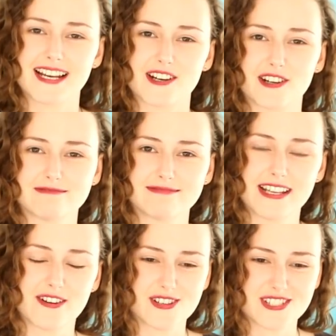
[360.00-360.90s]
I don't know,
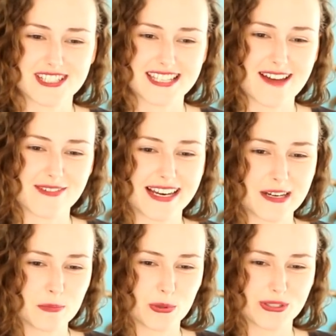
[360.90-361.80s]
heroes just have an
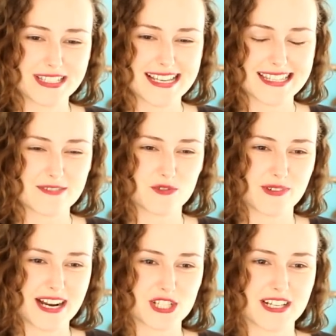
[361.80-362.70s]
inborn sense of
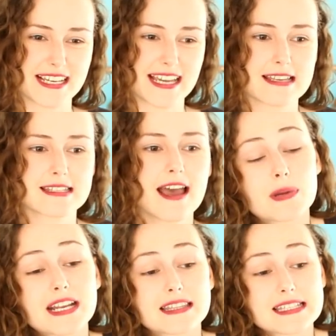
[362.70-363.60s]
direction, I guess.
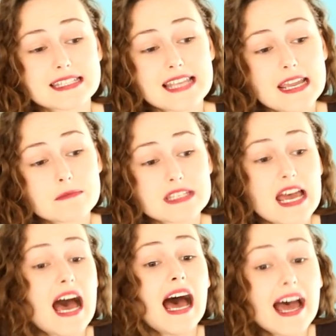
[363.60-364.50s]
But at the same
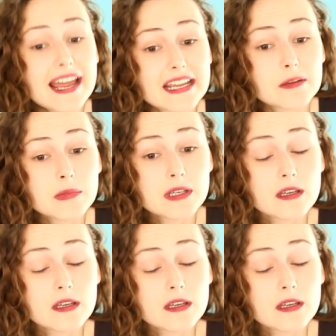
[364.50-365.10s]
time,